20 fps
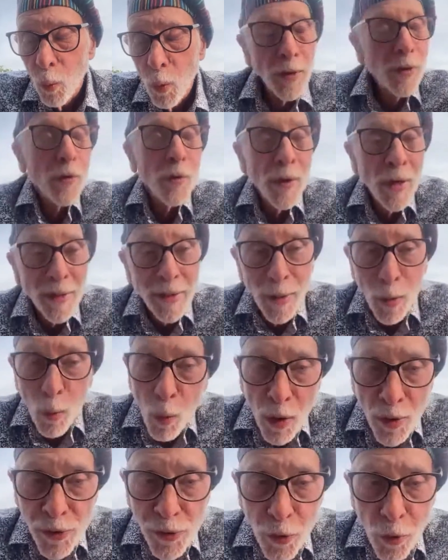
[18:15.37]
whether or not they
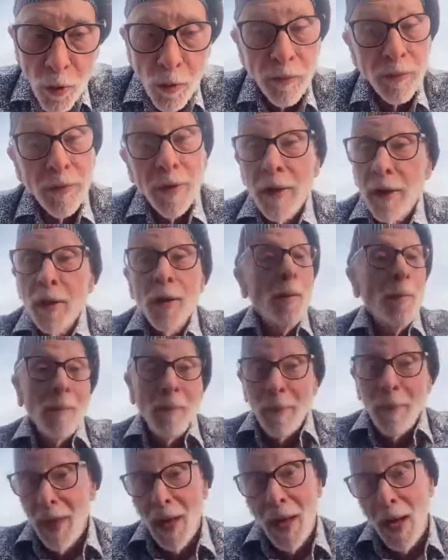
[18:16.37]
watch the whole video,
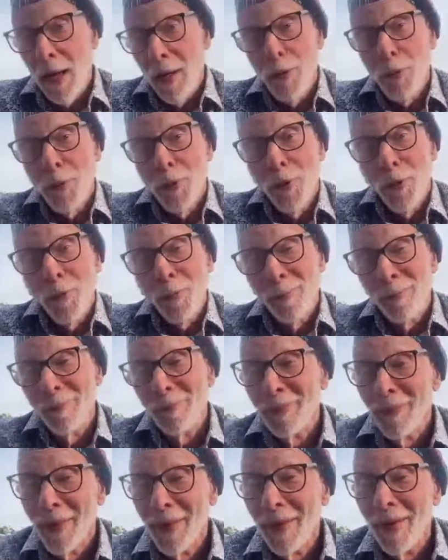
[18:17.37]
I don't know.
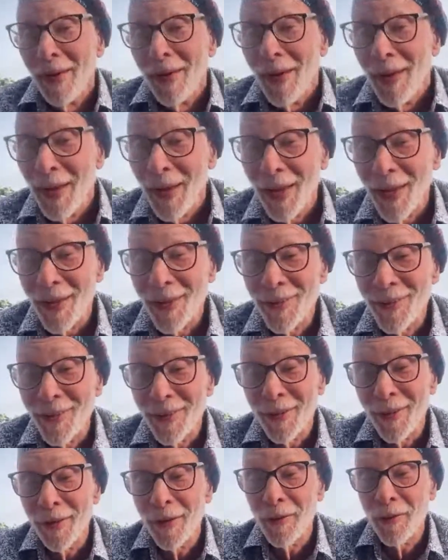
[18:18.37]
And
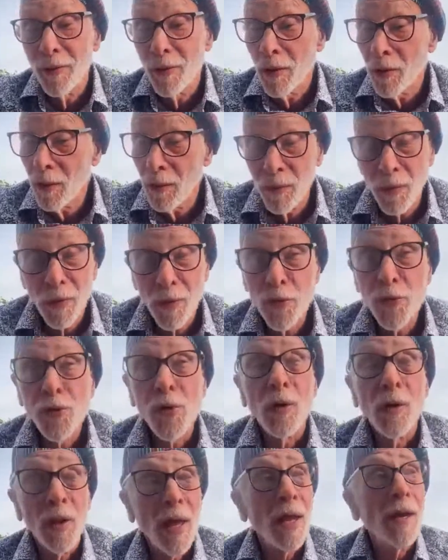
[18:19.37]

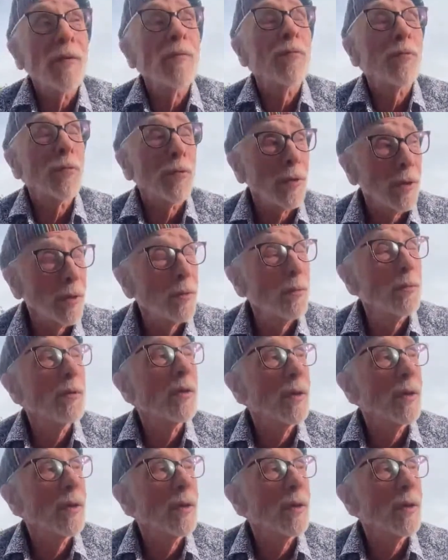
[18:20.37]
there's a lot of really,